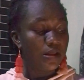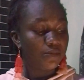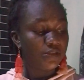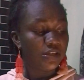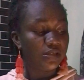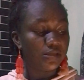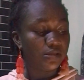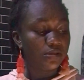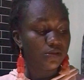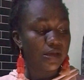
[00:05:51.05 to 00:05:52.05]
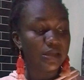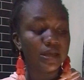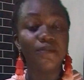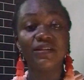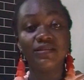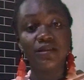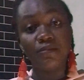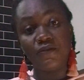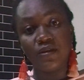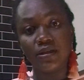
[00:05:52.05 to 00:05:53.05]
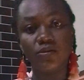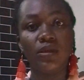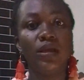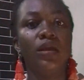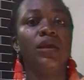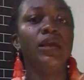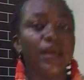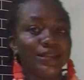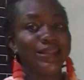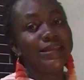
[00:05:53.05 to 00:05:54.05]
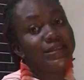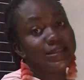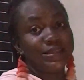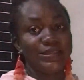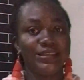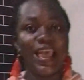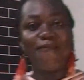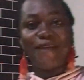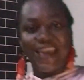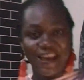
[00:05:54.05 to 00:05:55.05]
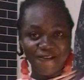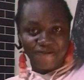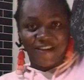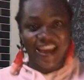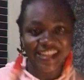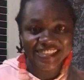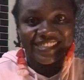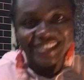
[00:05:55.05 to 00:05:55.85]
Let me change it so that it can be the same effect. Okay, this the same effect.